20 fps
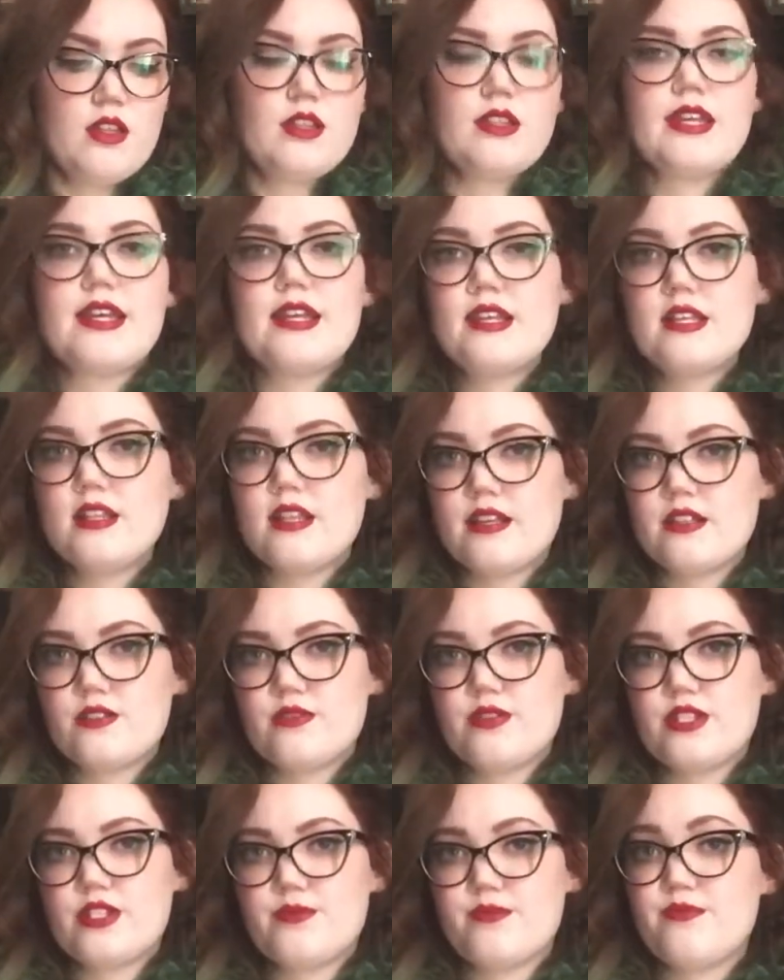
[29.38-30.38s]
Lady
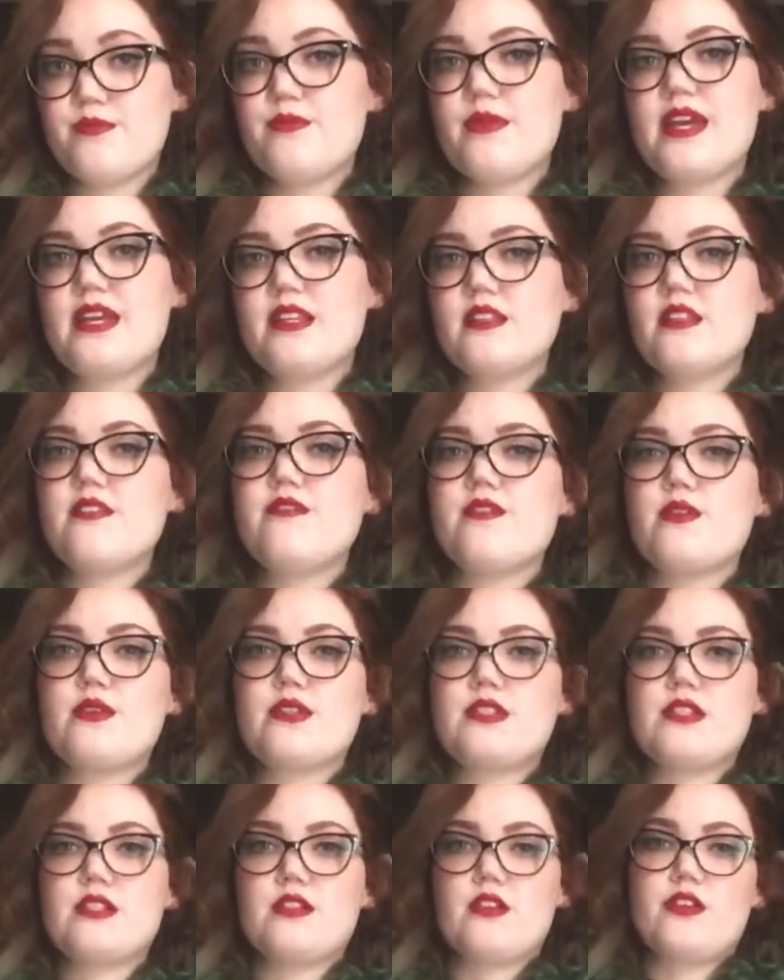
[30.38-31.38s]
Lazarus mainly
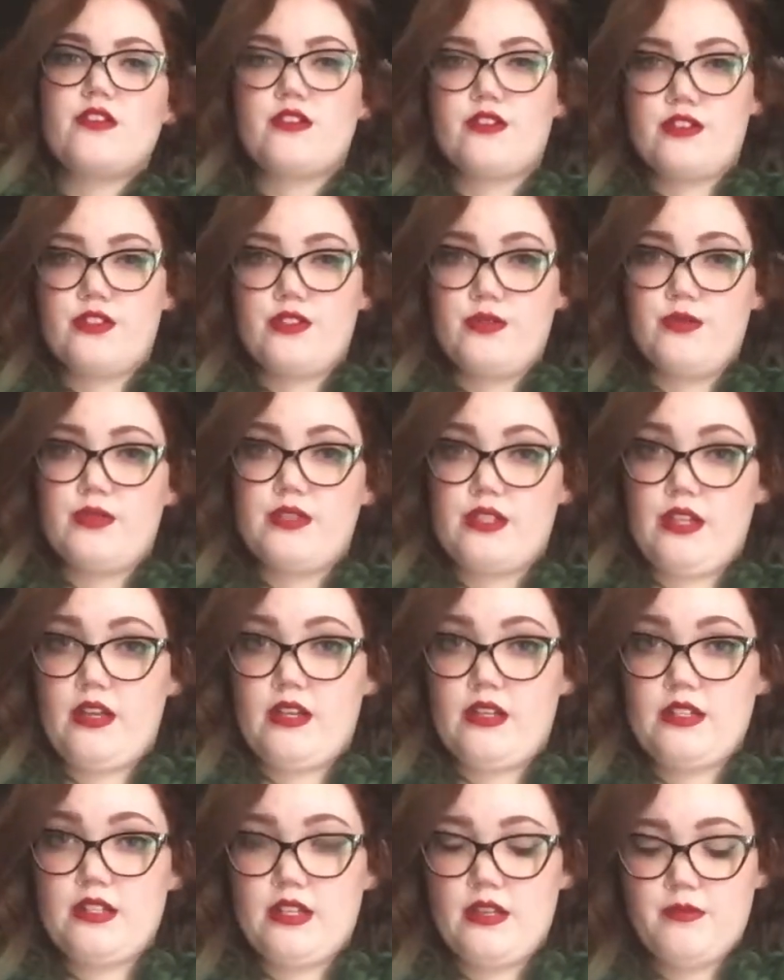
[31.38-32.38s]
focuses on her suicide
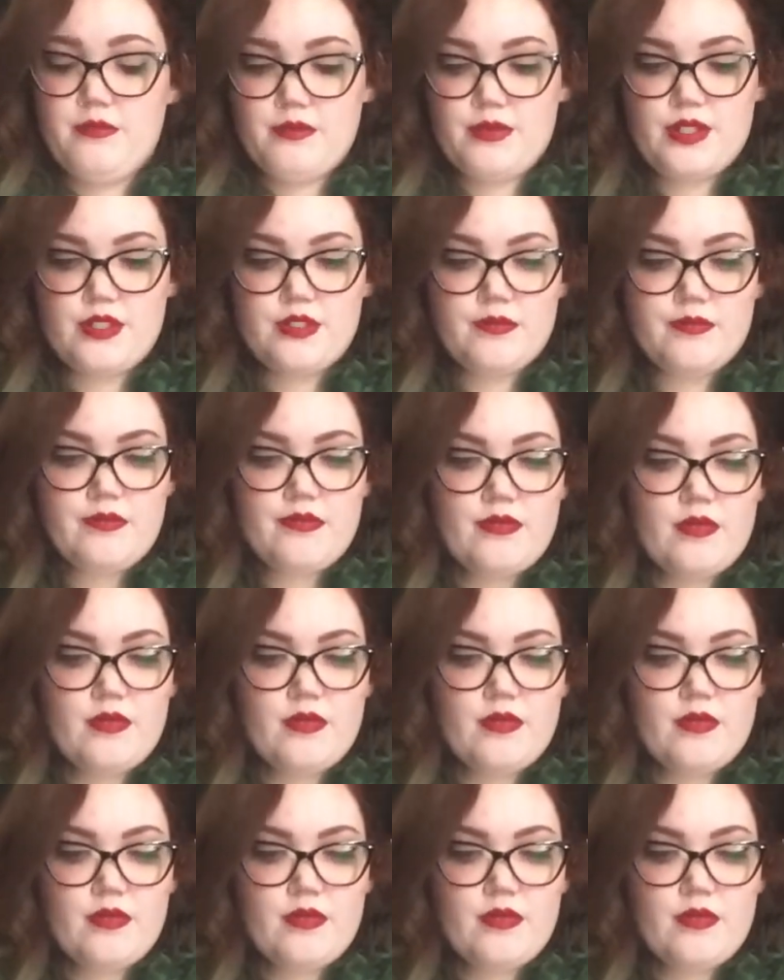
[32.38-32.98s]
attempts.